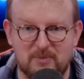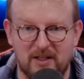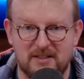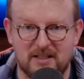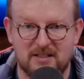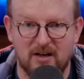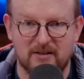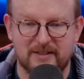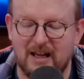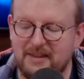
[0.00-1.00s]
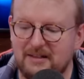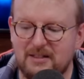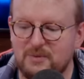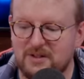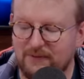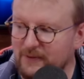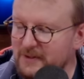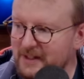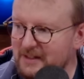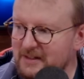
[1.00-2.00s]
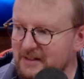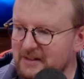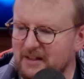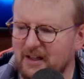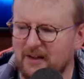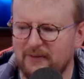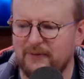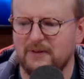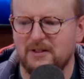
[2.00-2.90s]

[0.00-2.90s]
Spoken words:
playtest cards, I think this was the first instance of